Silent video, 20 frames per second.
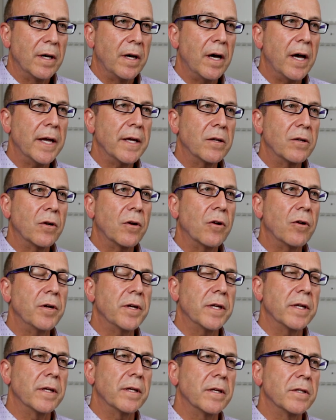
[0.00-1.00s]
A hiatal
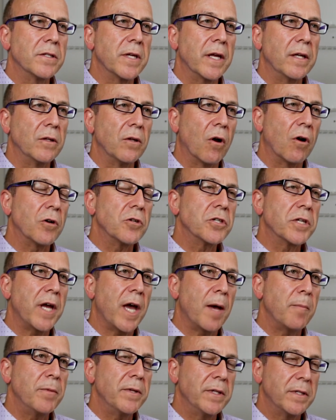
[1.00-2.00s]
hernia is a large
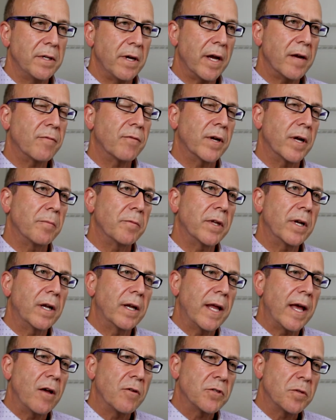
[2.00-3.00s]
gap in the diaphragm that
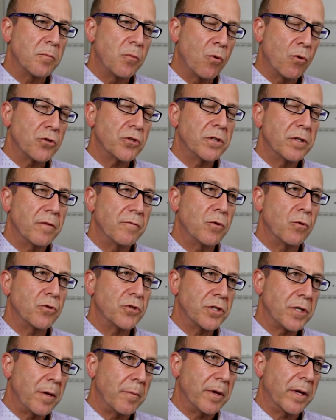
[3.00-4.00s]
allows a portion of your
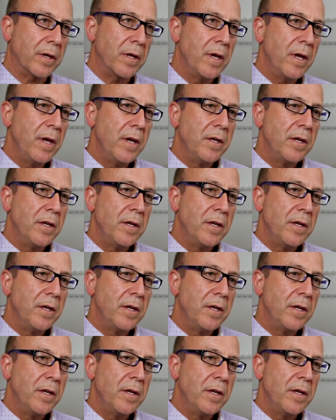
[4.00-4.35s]
stomach